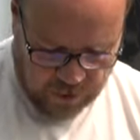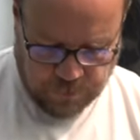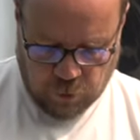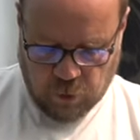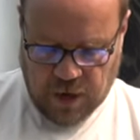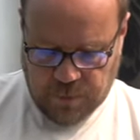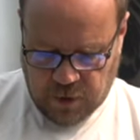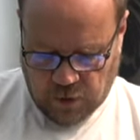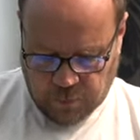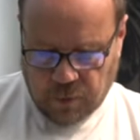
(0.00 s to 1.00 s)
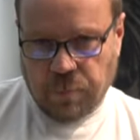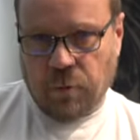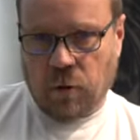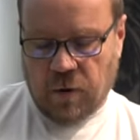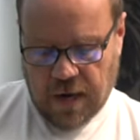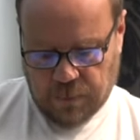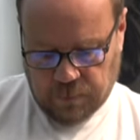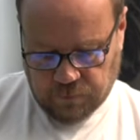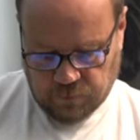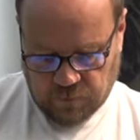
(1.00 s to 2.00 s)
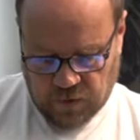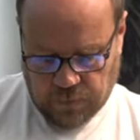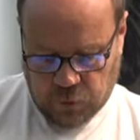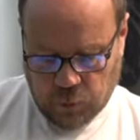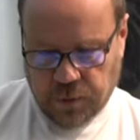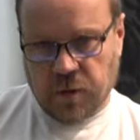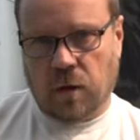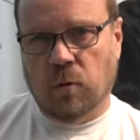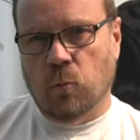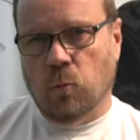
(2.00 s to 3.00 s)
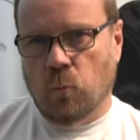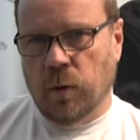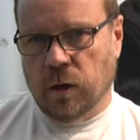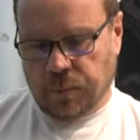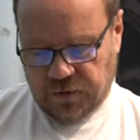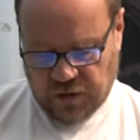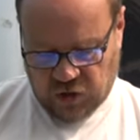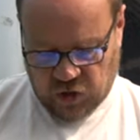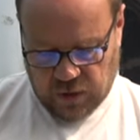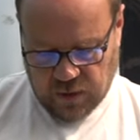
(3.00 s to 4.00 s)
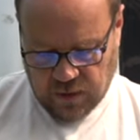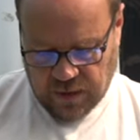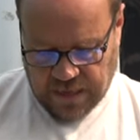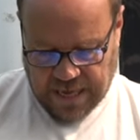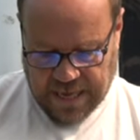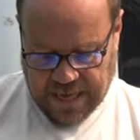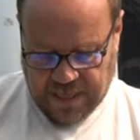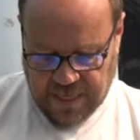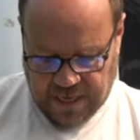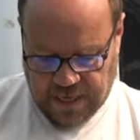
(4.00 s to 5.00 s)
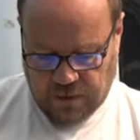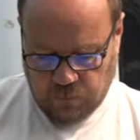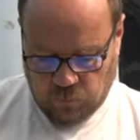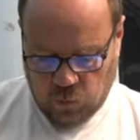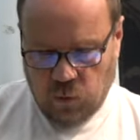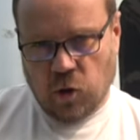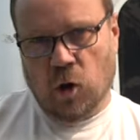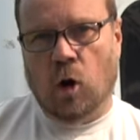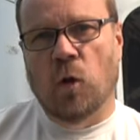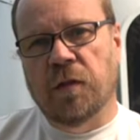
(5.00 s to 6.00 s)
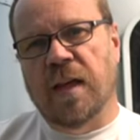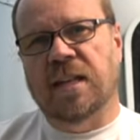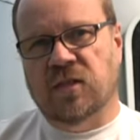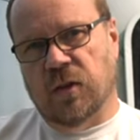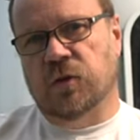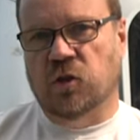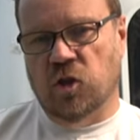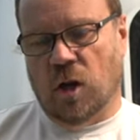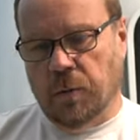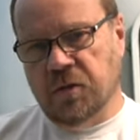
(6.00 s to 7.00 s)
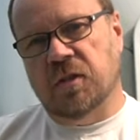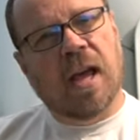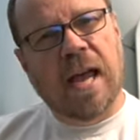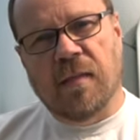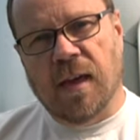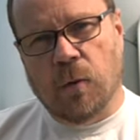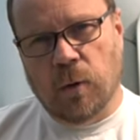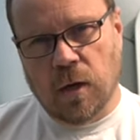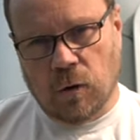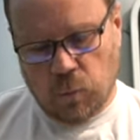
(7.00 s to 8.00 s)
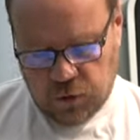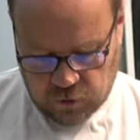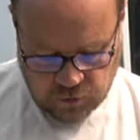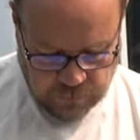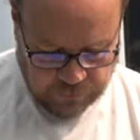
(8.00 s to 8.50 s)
I program in here I'm going to program them to a particular wheel position, and then you know that that sensor should always stay on that wheel when you're